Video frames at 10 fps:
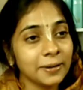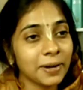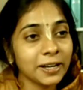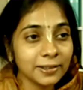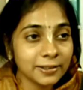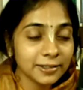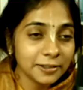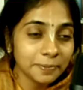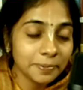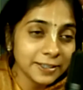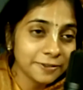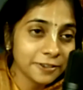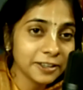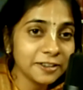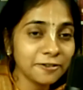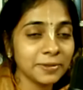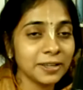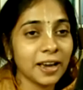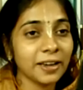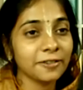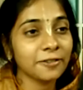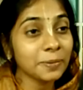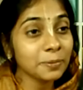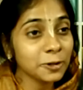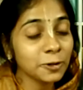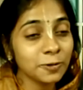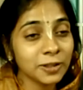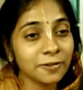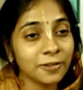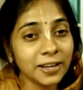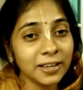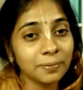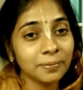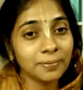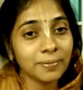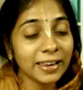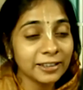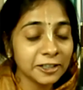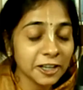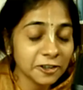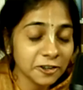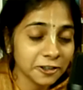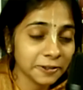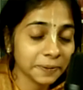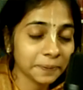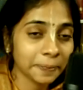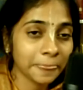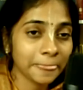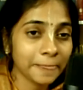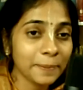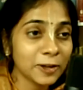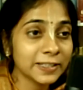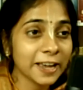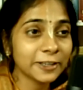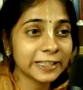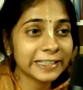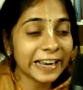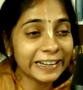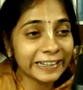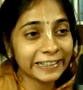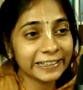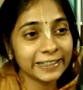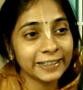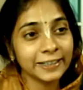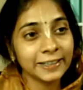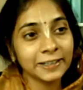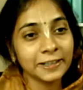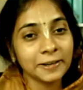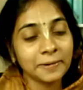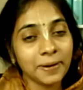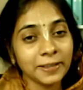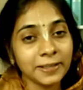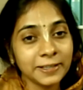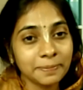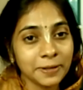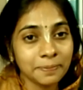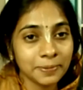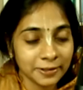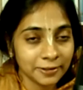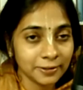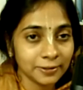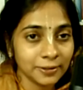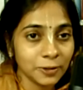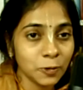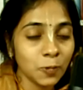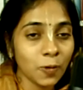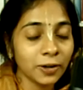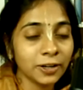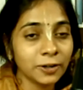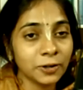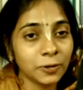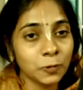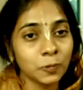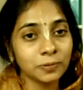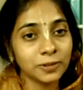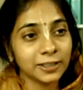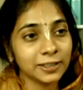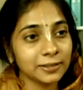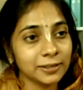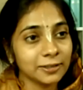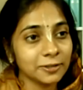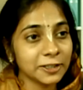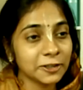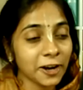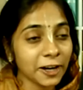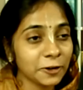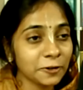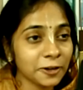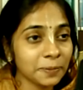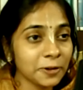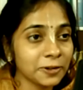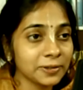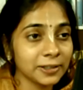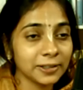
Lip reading: my dear sir, please forgive me. I have come to you with a very malintention because I was sent by these people who wanted to distract you from your